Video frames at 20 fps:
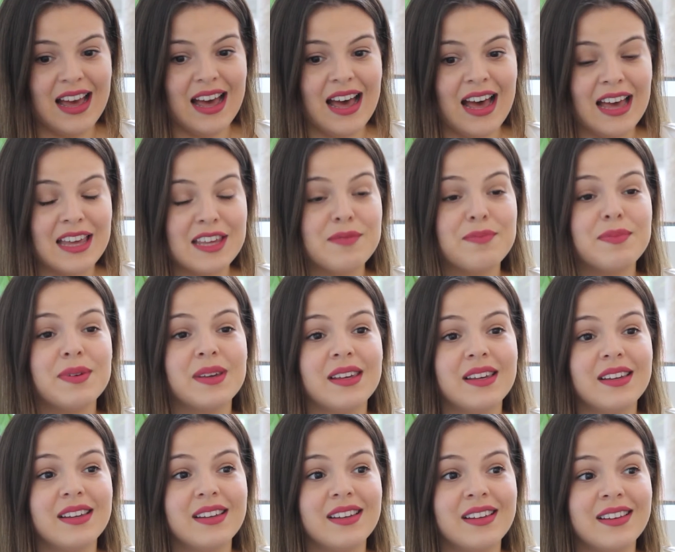
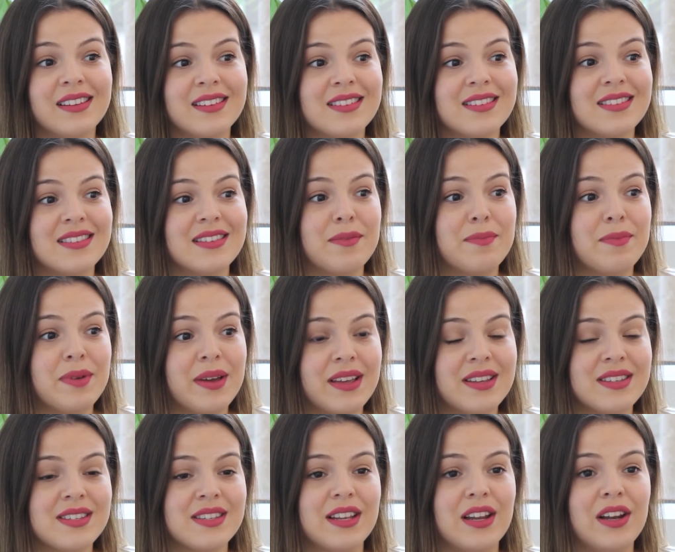IEP it's the
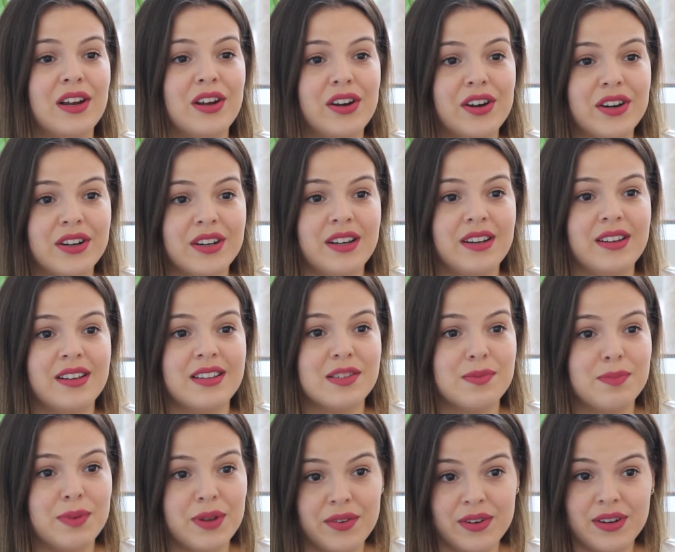best learning
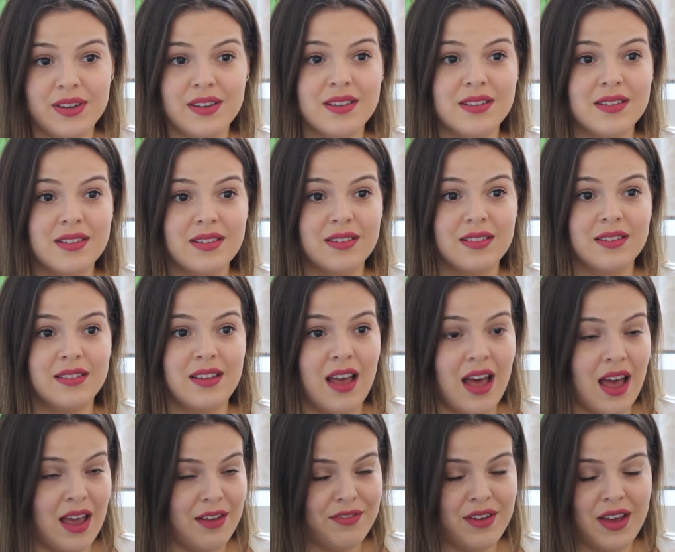experience
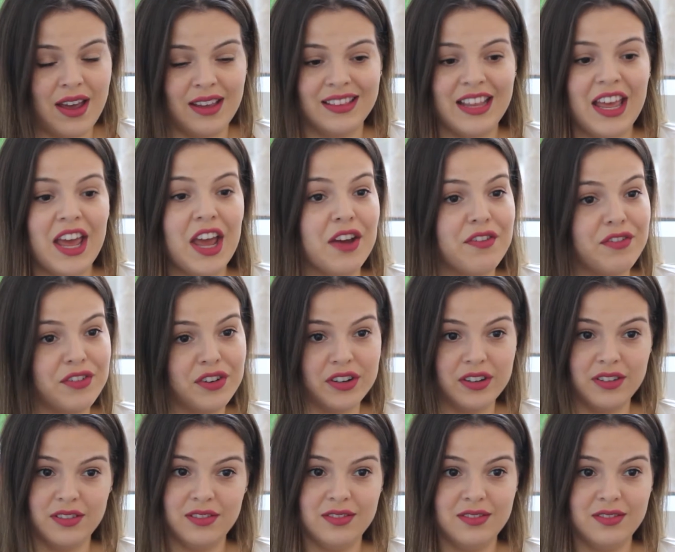I've had ever.